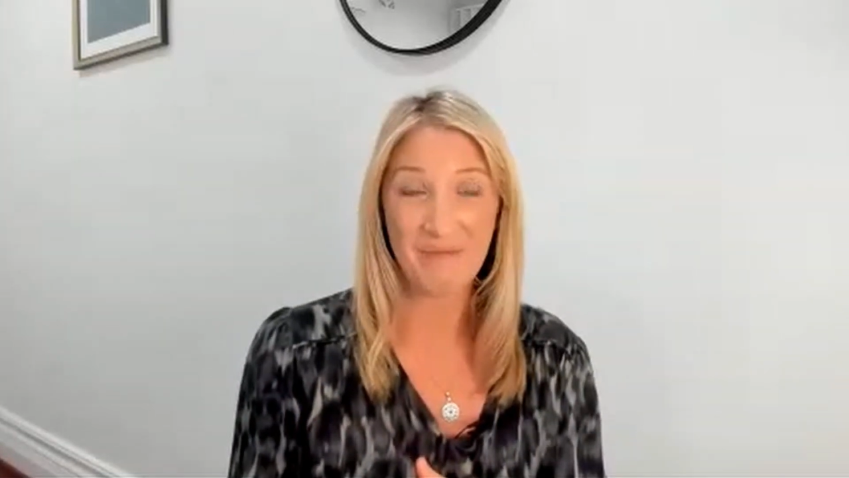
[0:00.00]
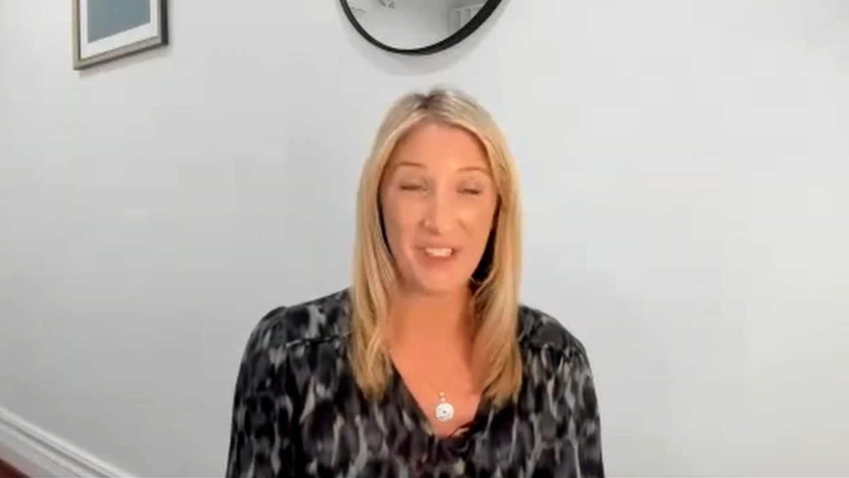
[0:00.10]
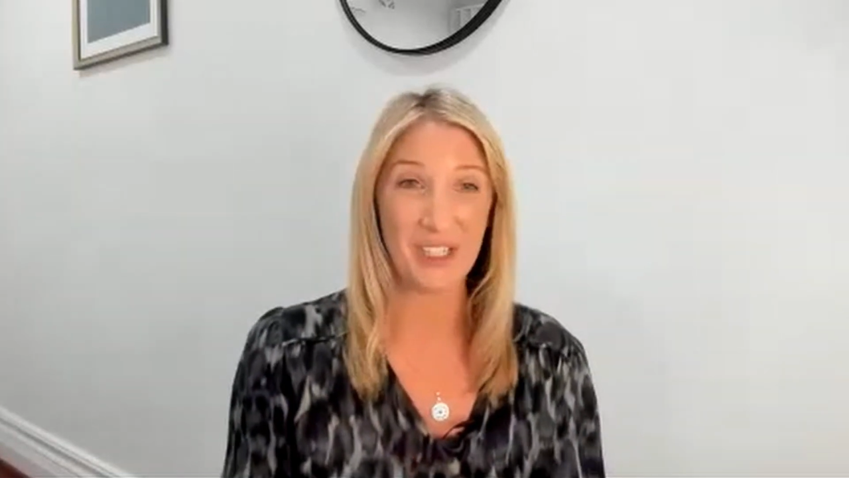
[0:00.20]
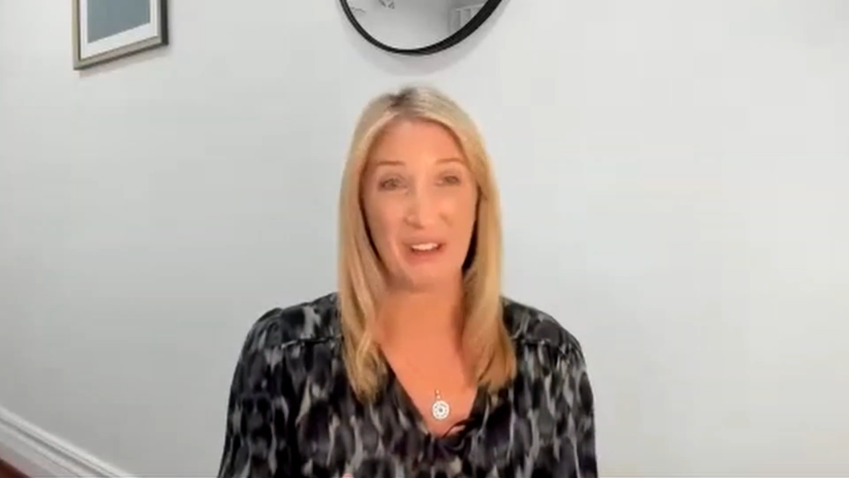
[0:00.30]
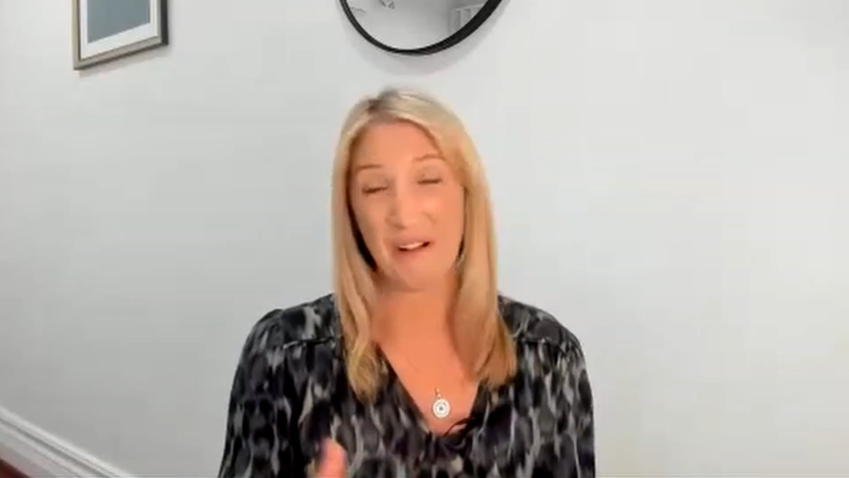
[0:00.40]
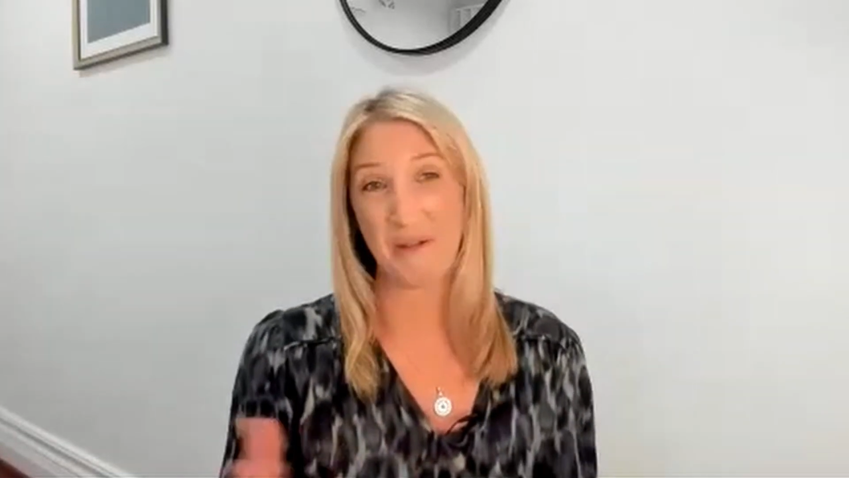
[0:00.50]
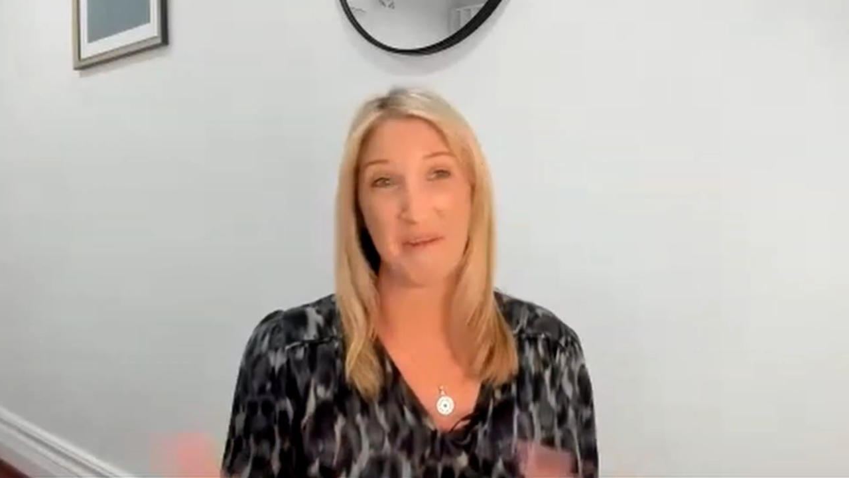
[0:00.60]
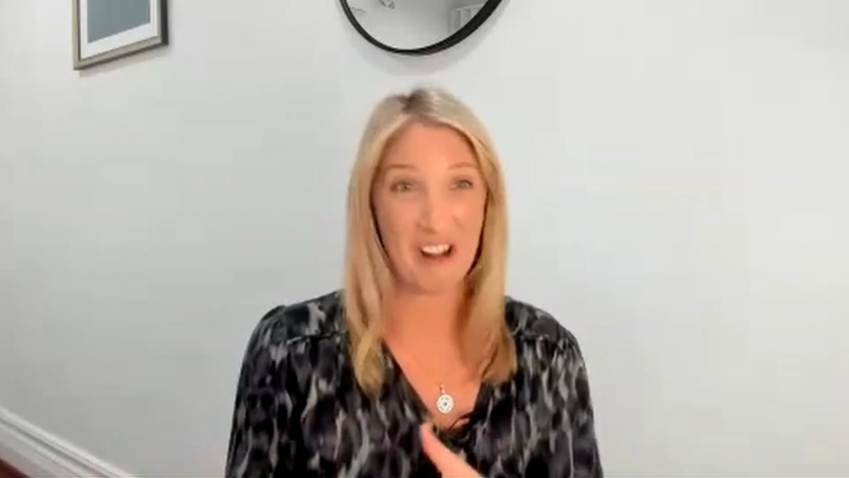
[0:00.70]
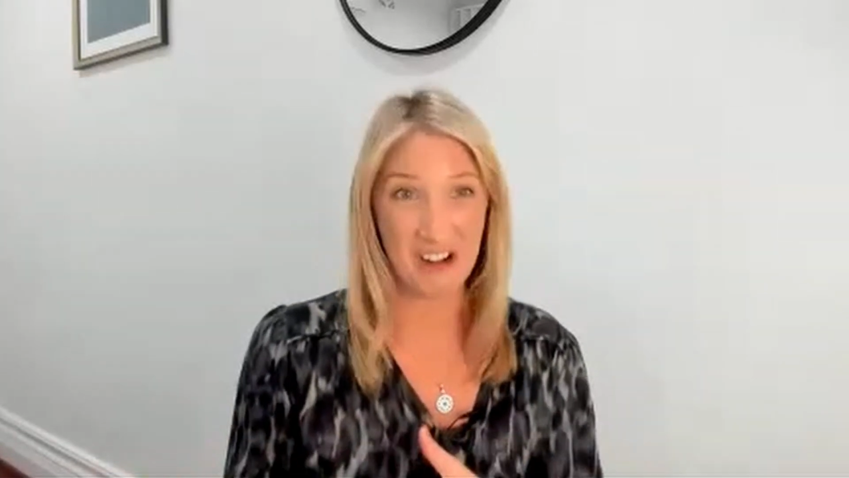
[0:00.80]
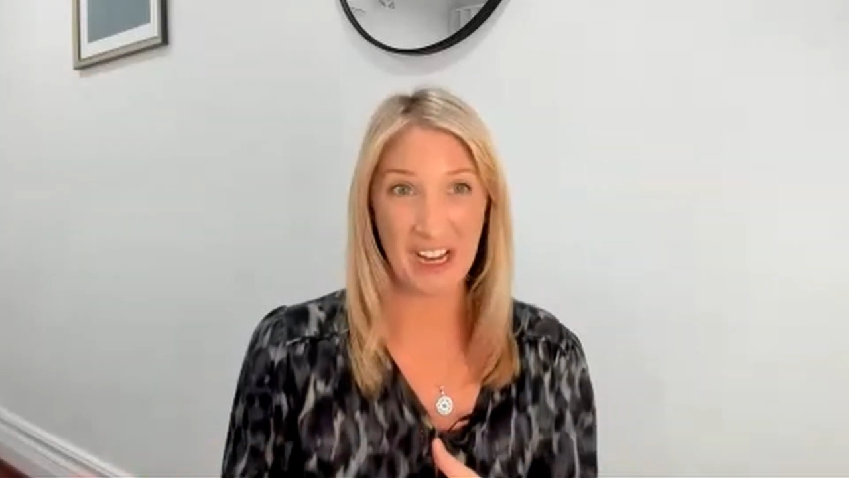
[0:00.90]
So they're like,
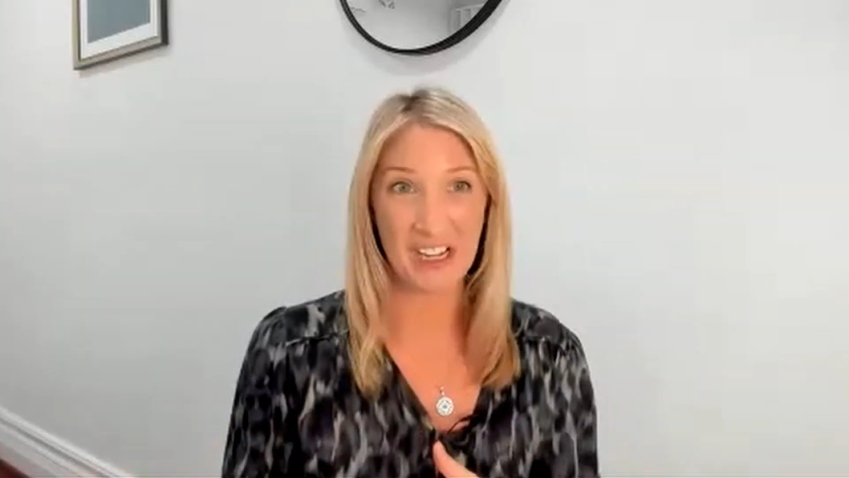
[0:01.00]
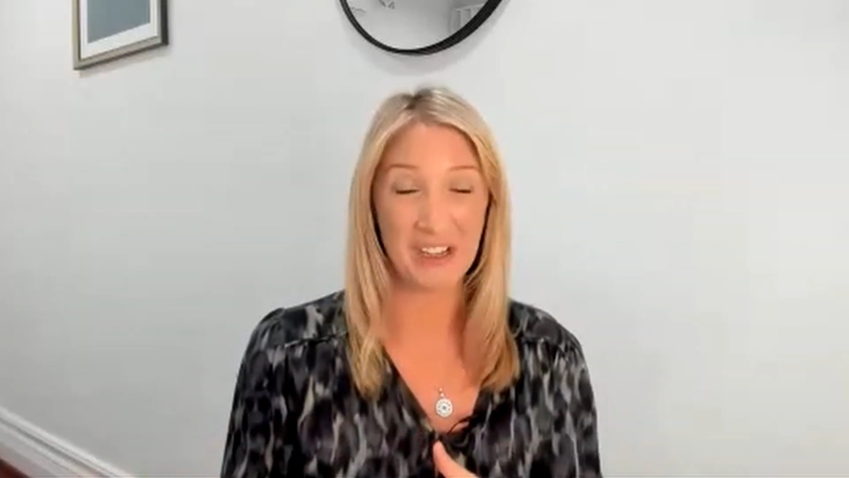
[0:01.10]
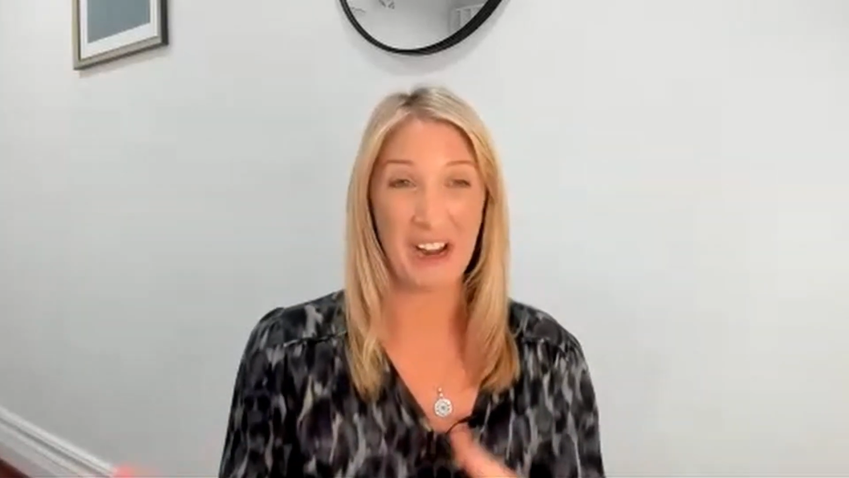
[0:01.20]
right, okay, so